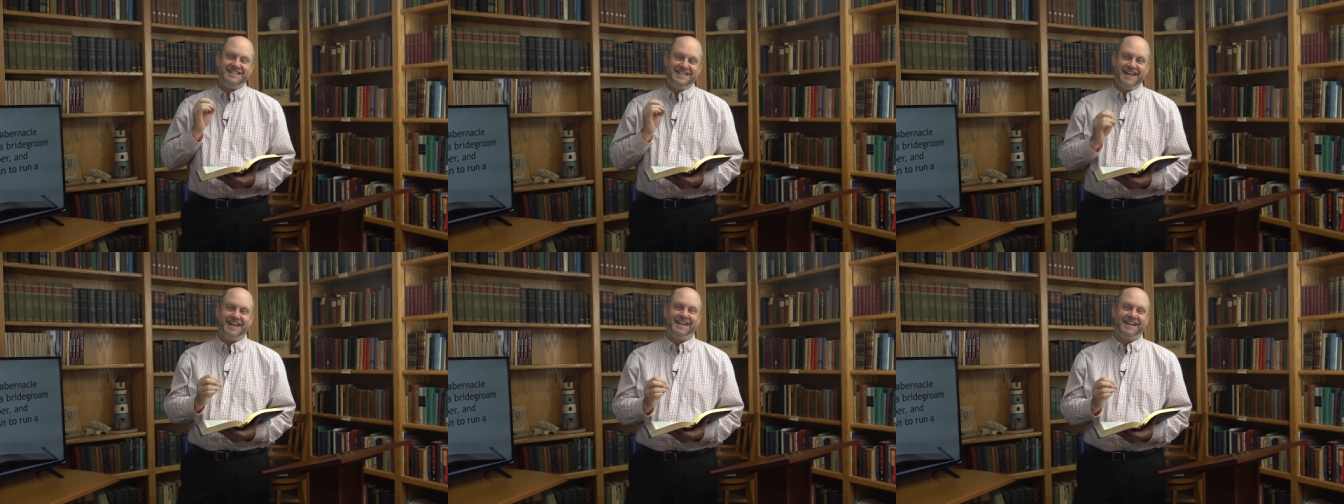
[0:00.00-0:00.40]

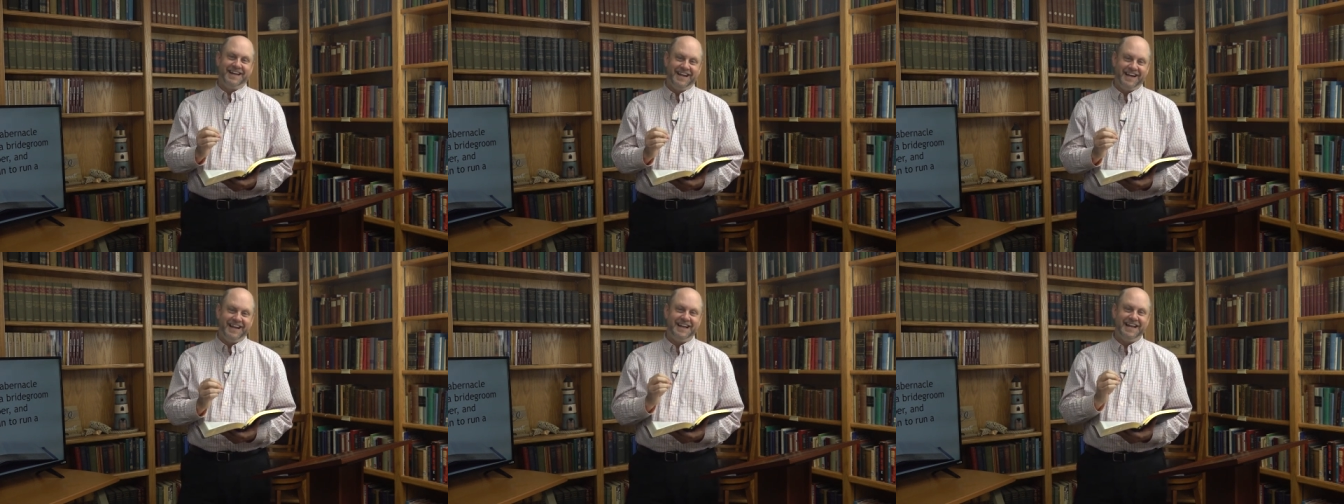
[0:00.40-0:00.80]

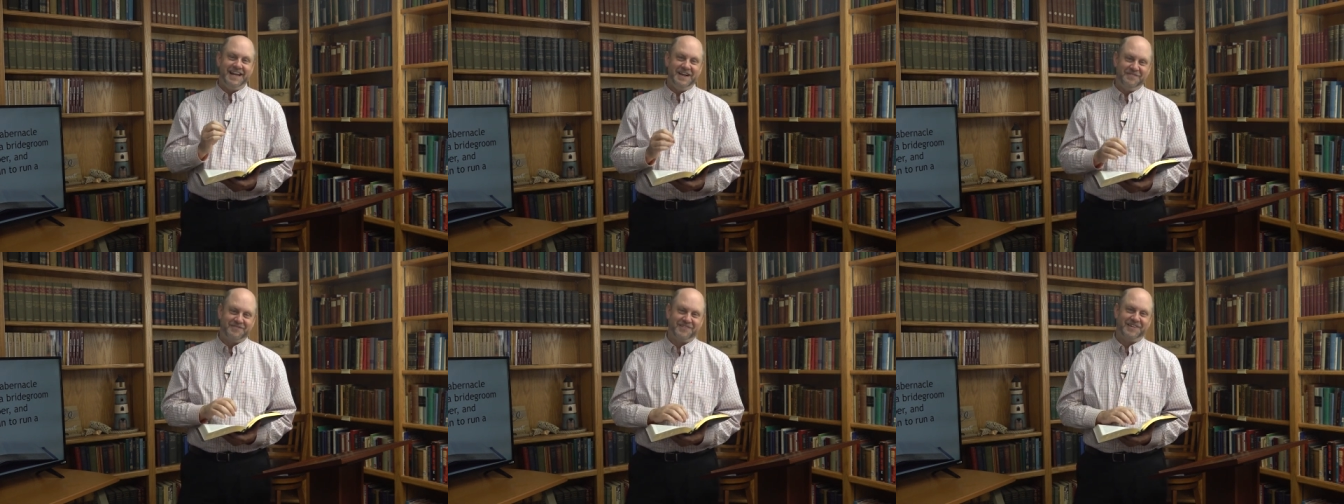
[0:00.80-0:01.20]
detonating
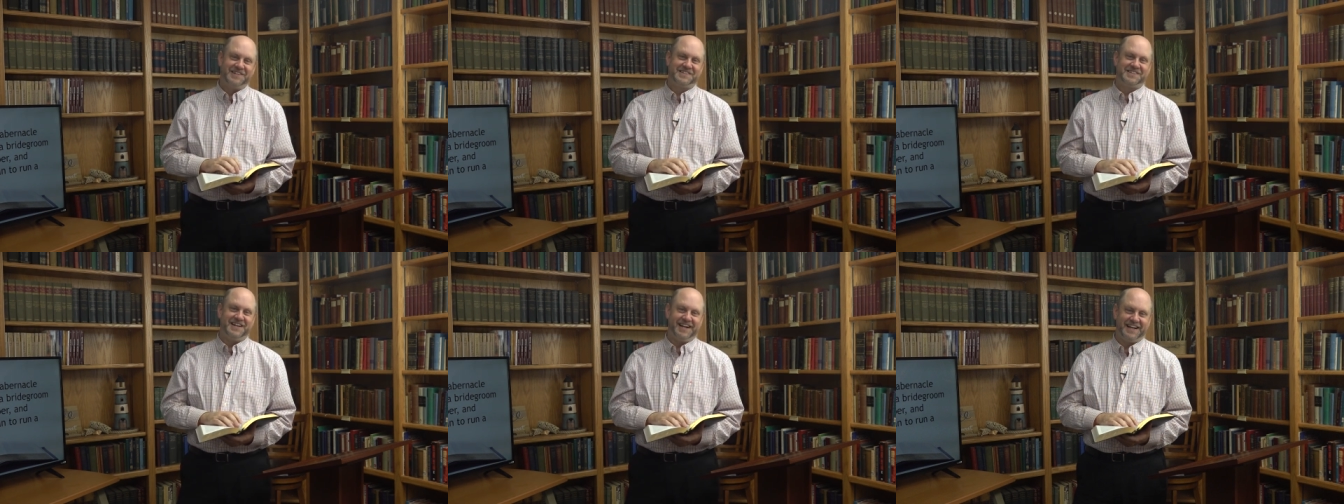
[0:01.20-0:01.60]
every
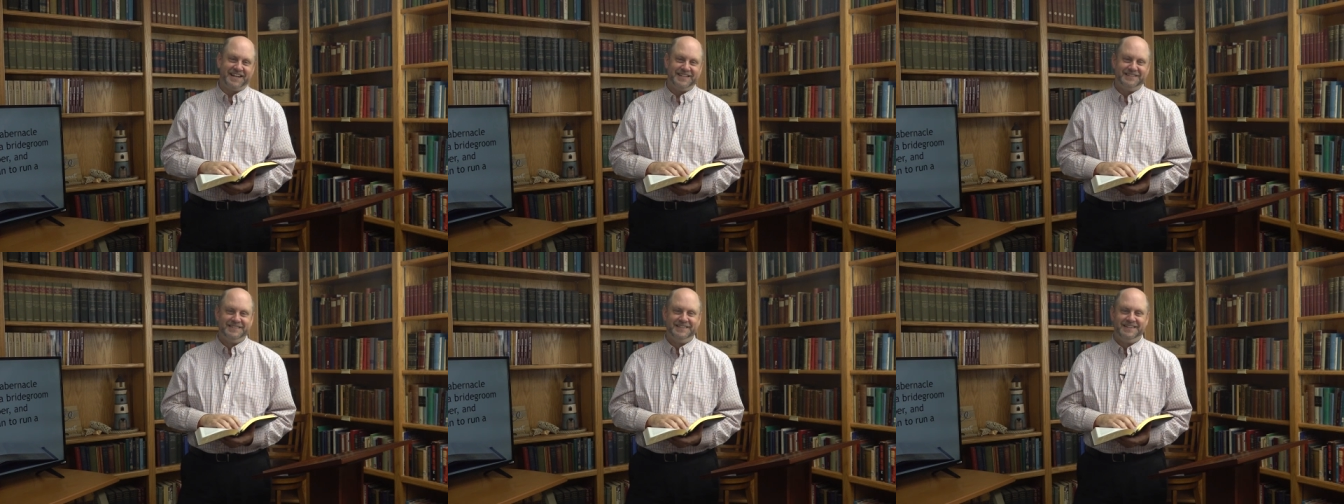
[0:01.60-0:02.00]

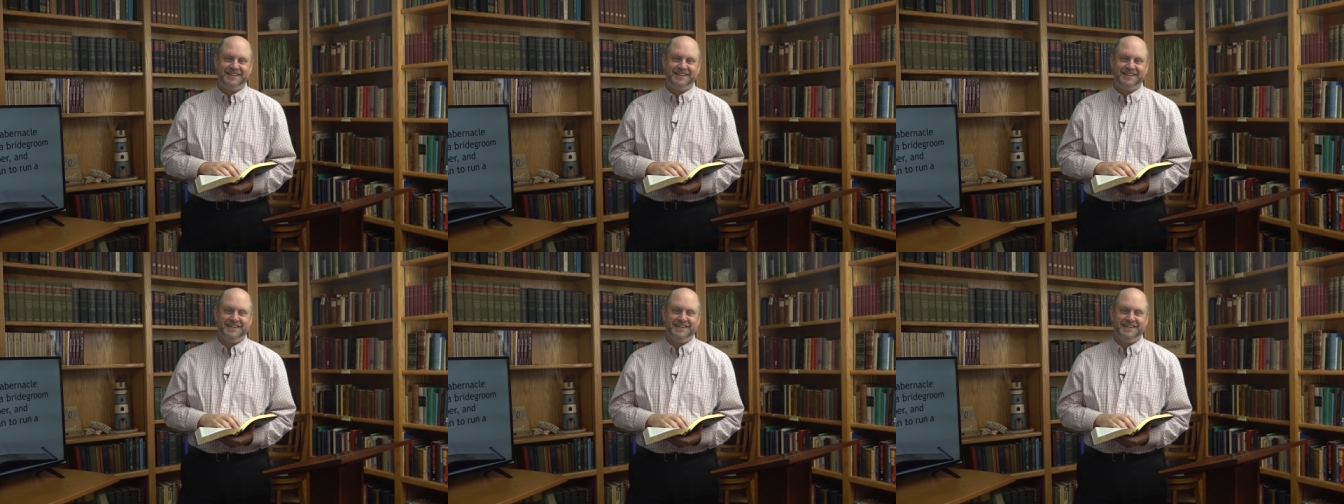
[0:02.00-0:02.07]
second.